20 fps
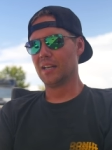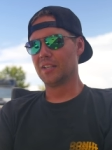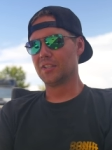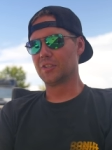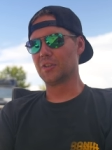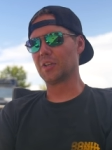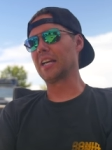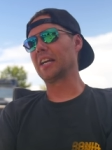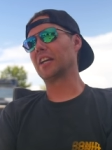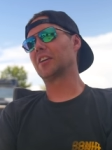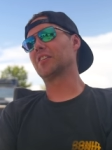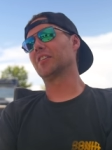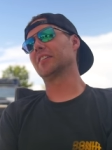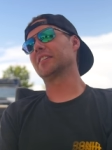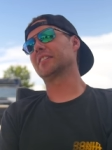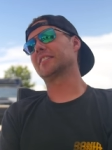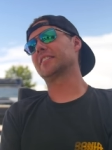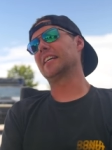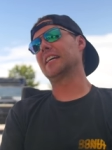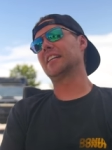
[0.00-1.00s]
So again,
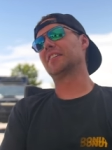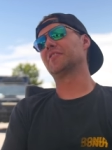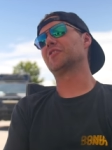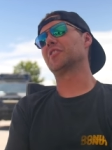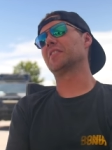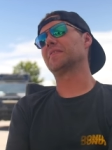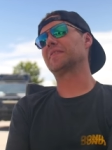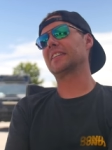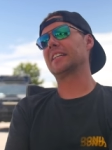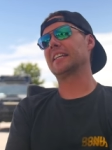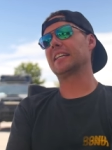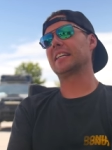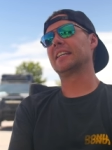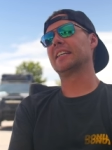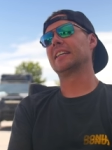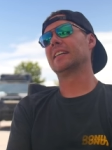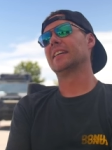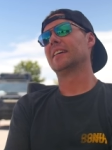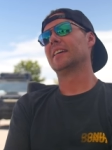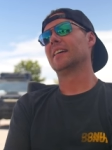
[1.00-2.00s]
current state of drifting,
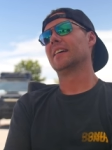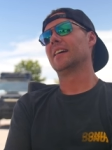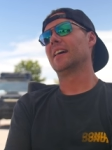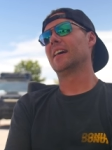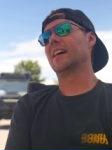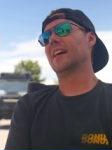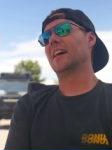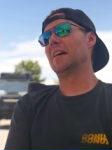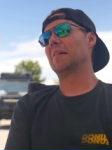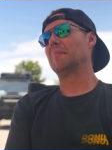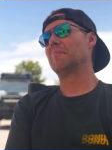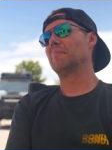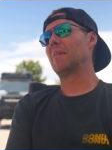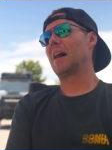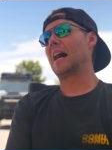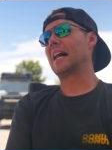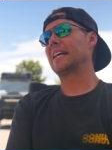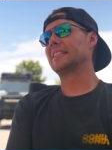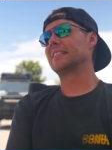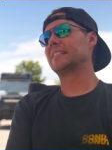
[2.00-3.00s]
um,
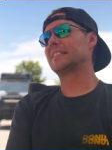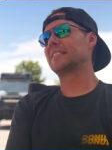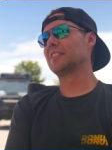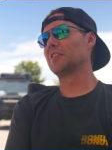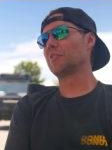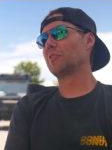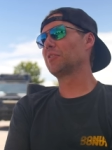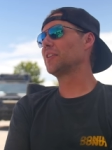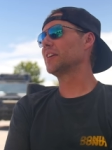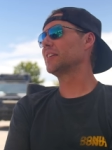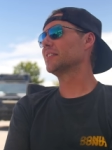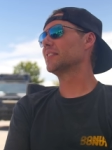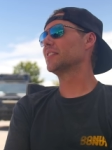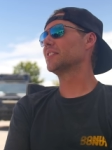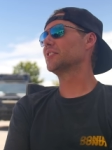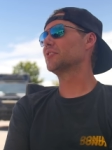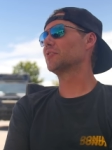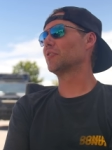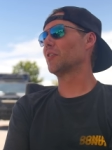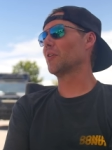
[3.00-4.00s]
I still think that
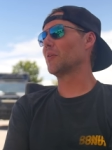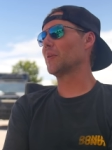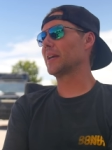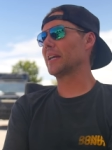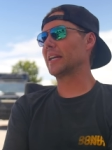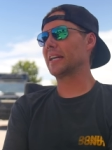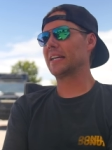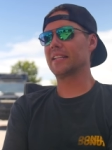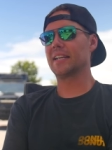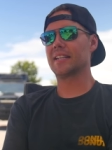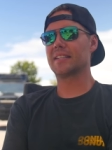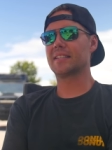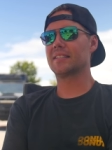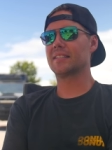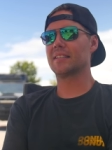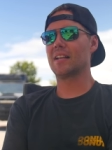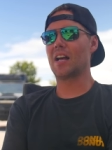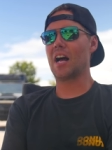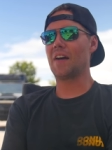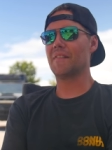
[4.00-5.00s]
it's growing, and
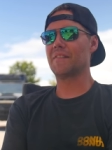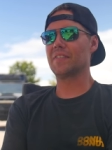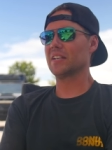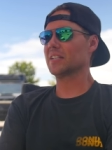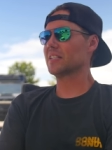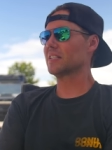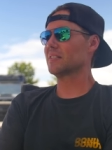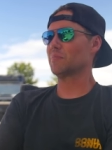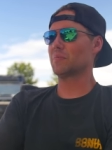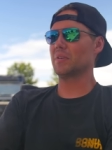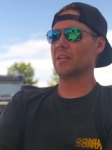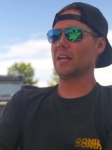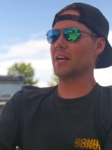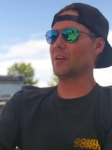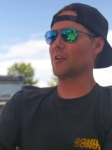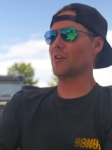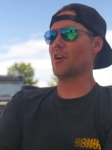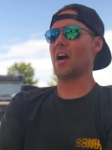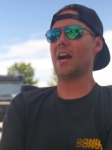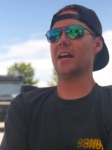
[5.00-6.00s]
that's obvious. We
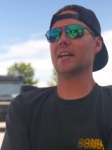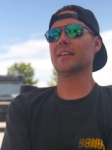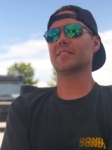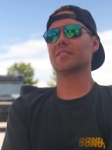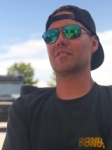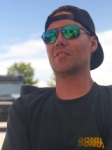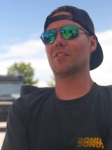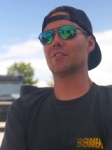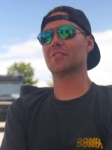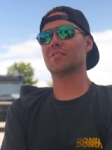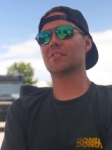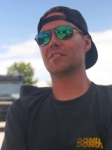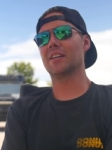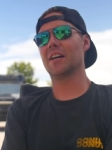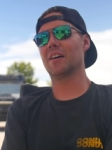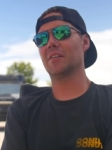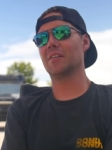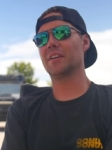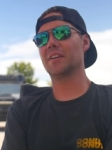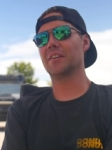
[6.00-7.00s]
had our highest car
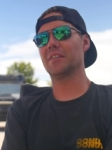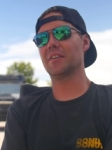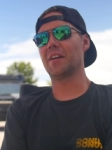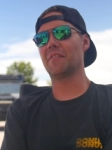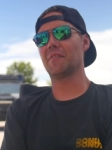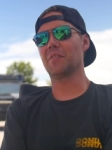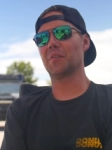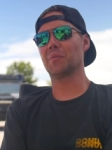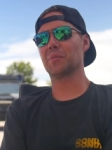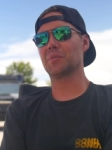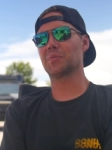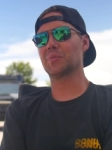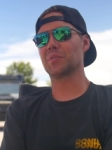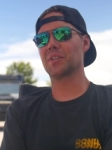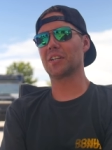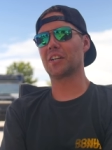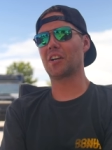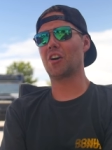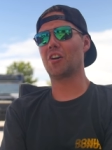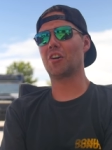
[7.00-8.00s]
turnout here ever, which was
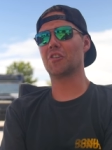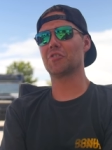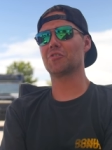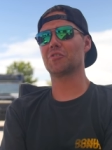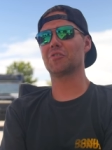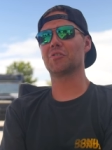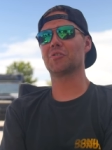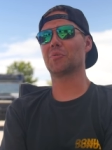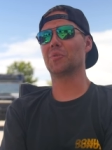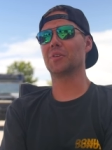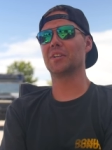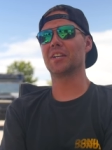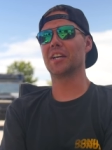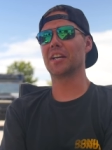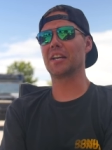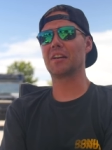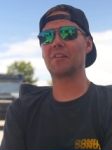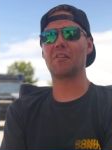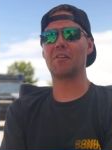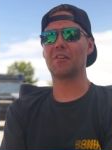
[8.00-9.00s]
like
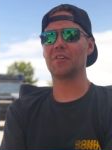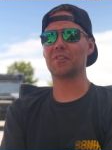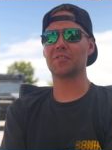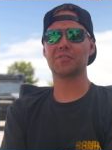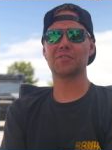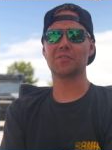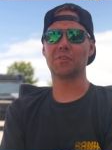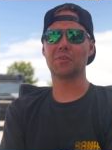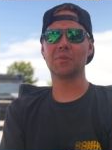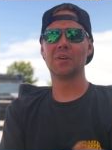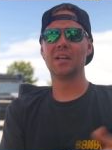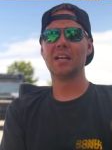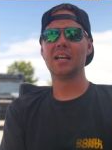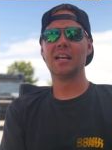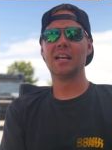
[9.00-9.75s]
128 cars. So,